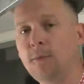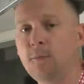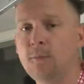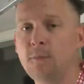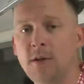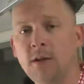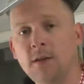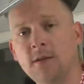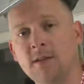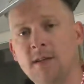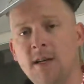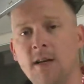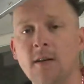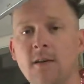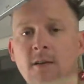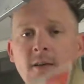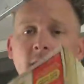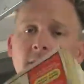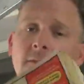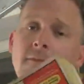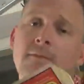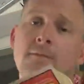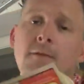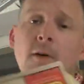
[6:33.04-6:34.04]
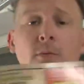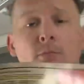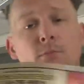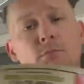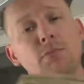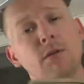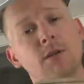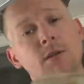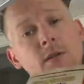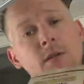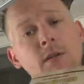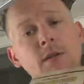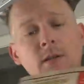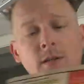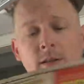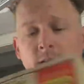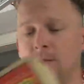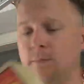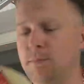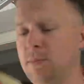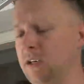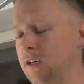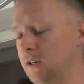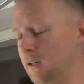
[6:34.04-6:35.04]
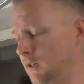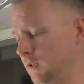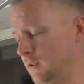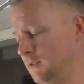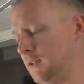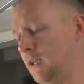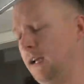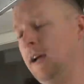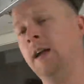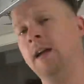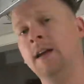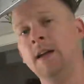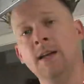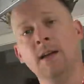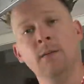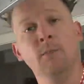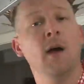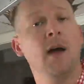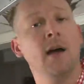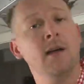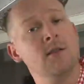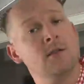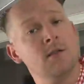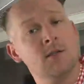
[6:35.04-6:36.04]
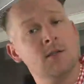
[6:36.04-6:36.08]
I will tear the phone book because I am a